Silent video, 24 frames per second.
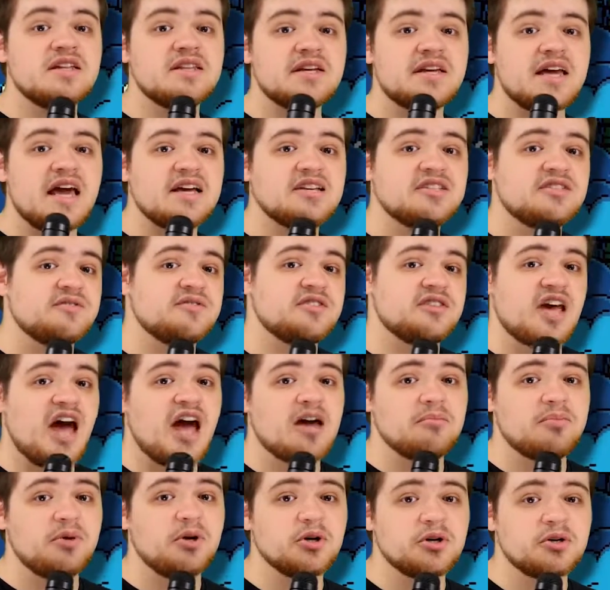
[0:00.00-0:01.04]
in the case of
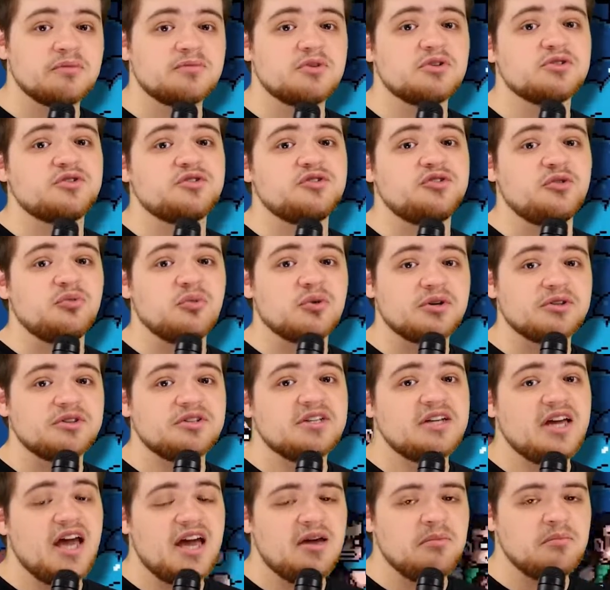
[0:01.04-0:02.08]
Scott Pilgrim versus the World,
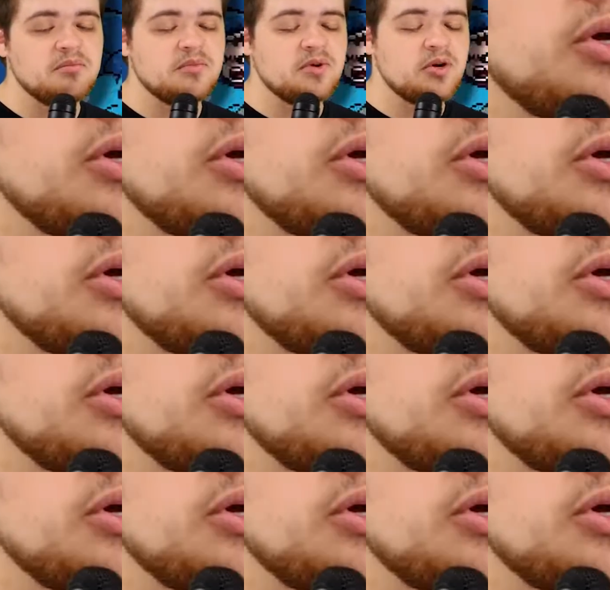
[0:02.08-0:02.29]
the game.